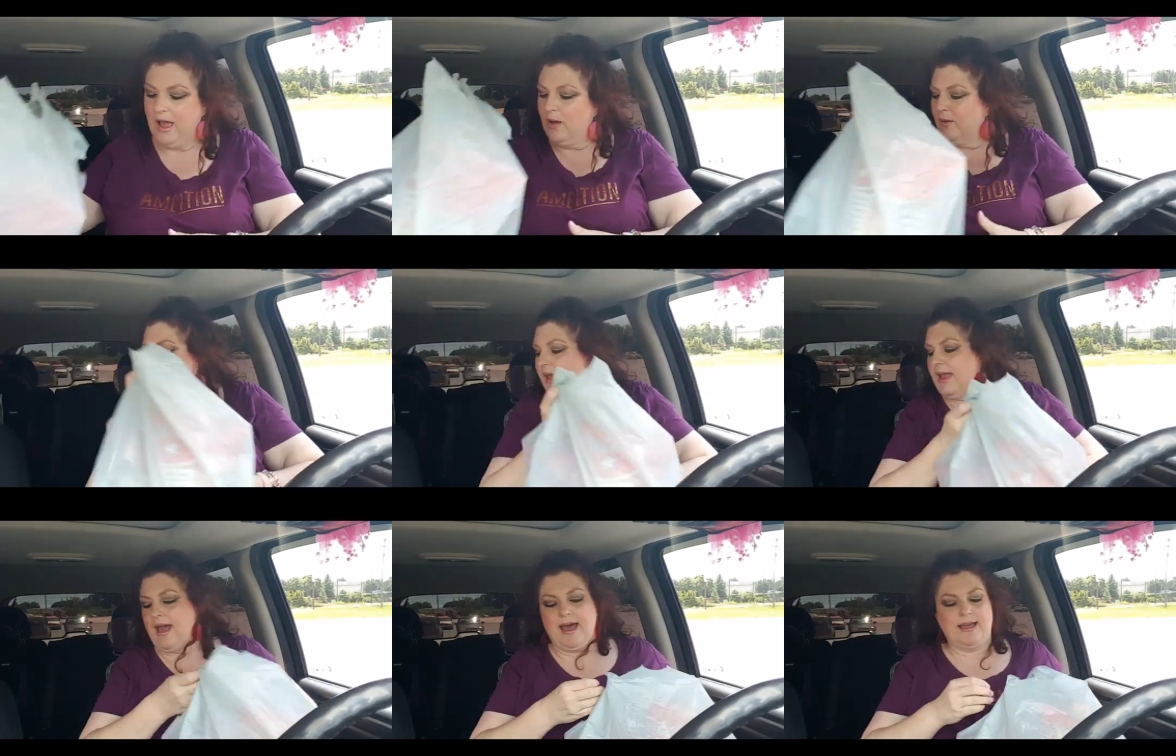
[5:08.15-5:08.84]

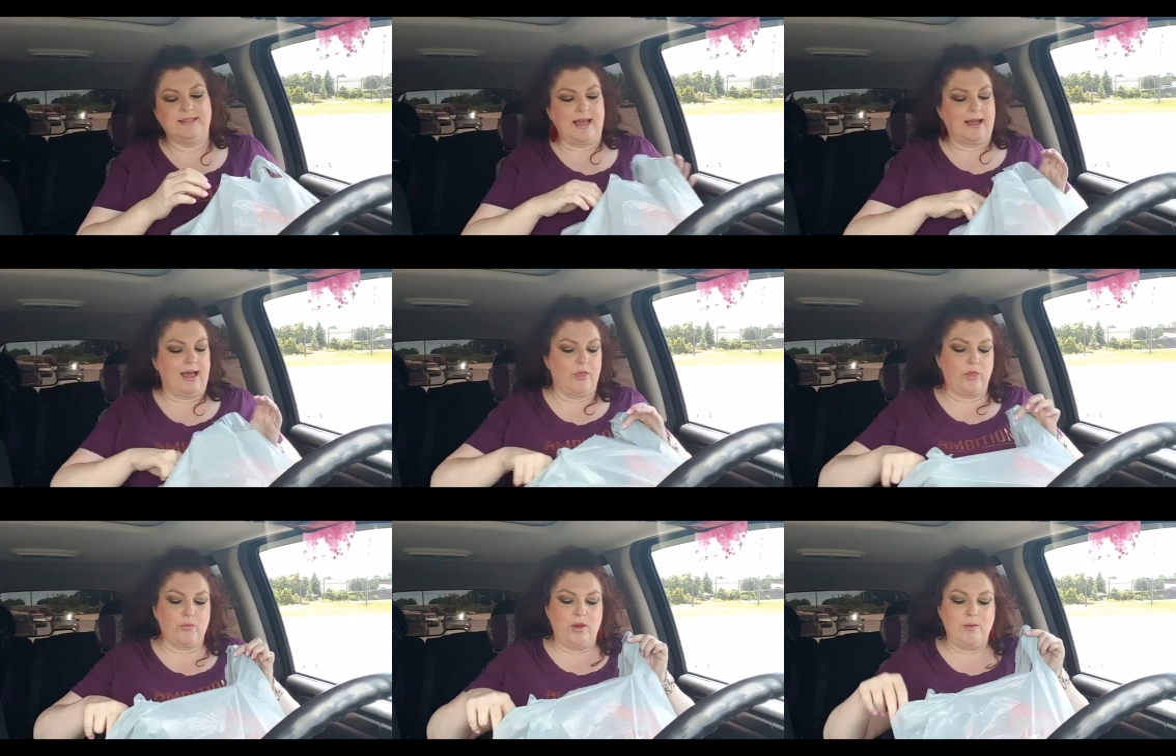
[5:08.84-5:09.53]
Okay, guys, I
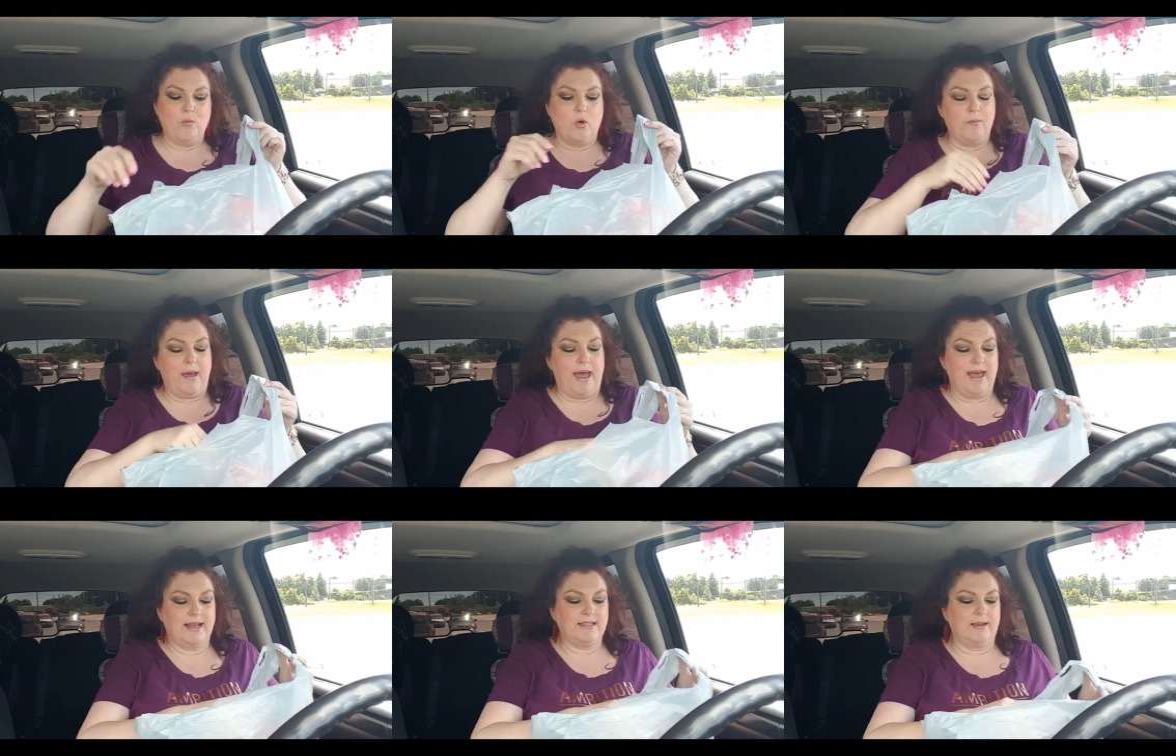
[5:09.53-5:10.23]
got three more
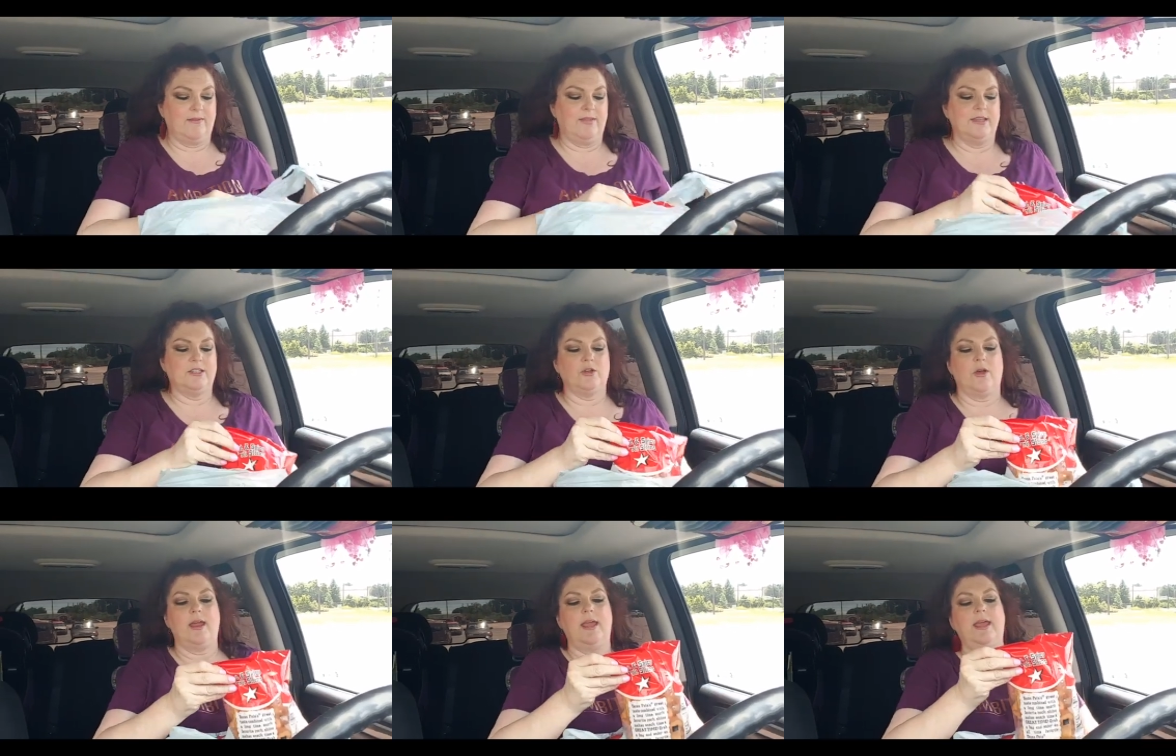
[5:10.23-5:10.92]
bags of
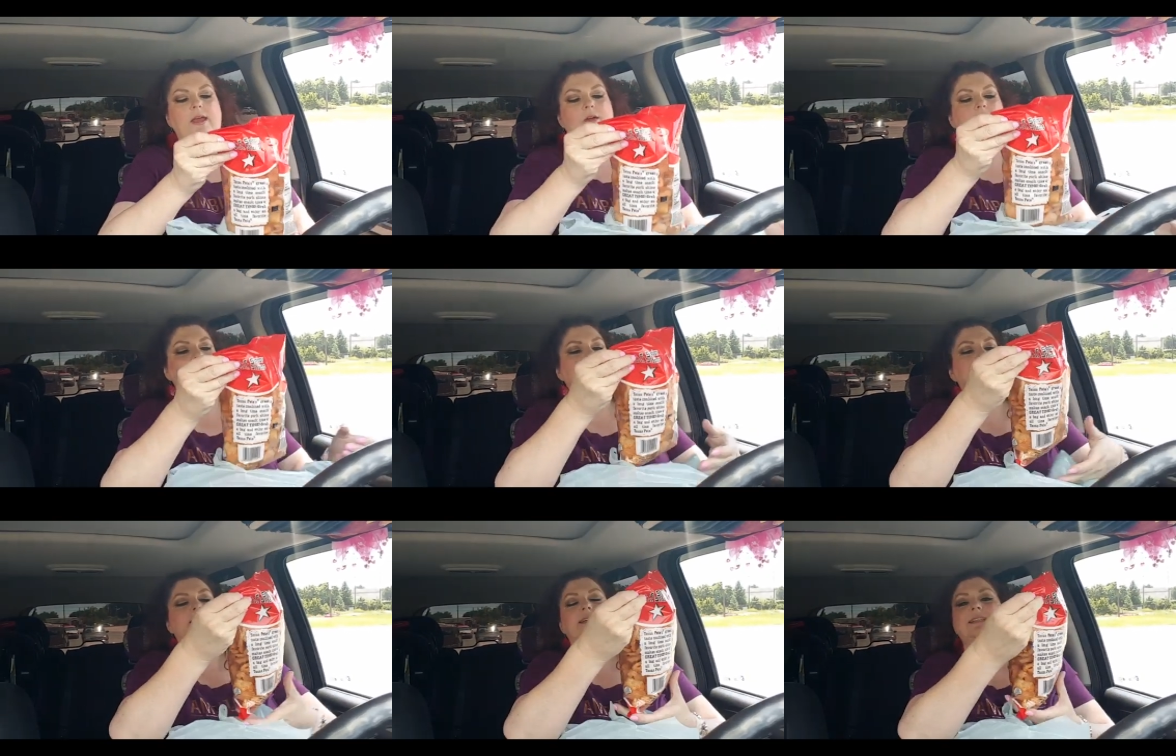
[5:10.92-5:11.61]
this right here.
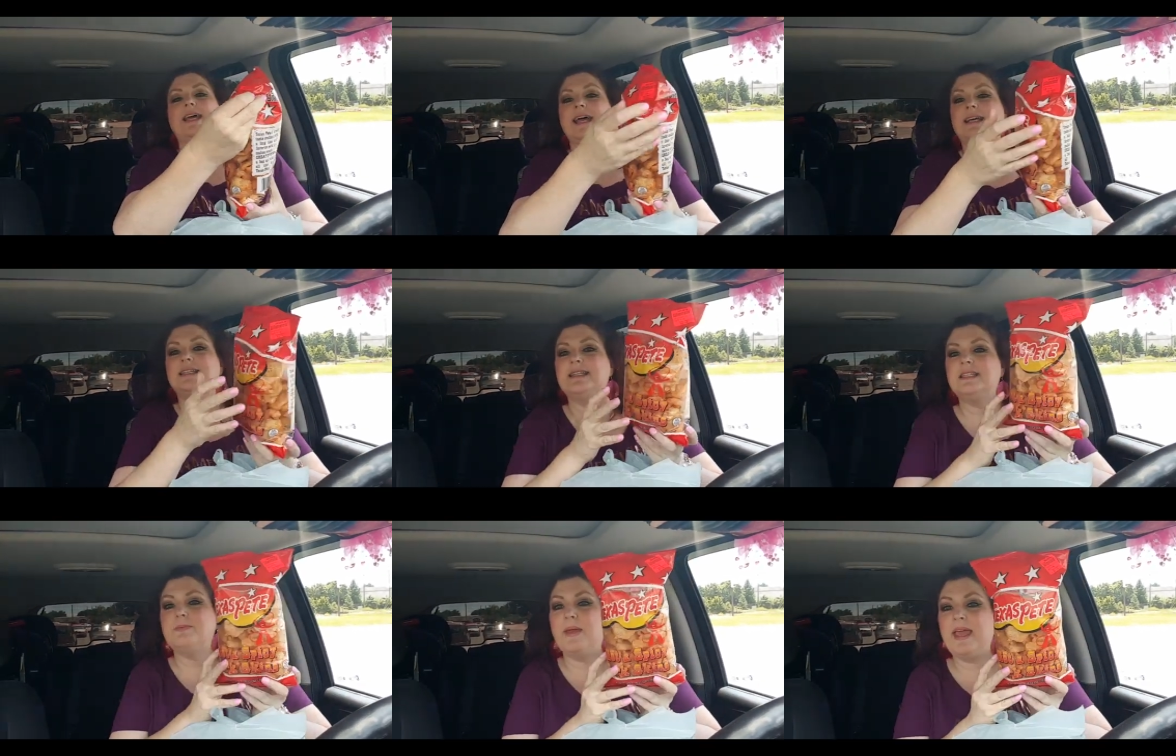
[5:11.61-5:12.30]
It's the
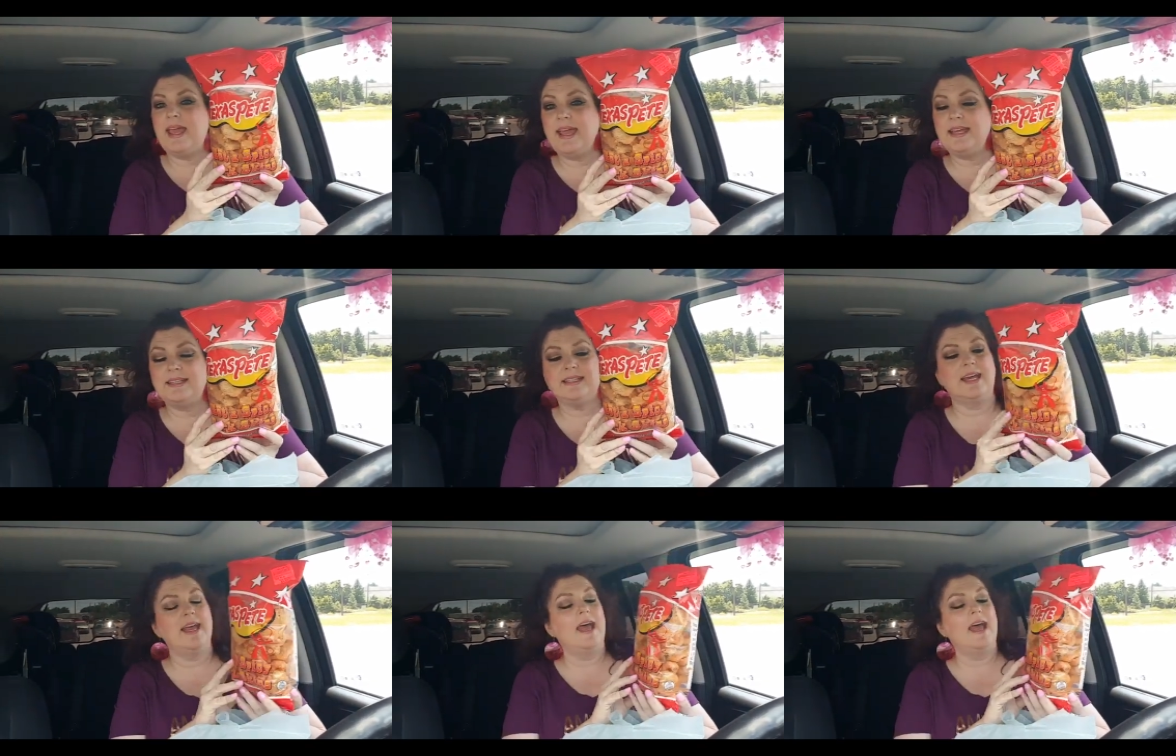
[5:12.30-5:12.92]
Texas Pete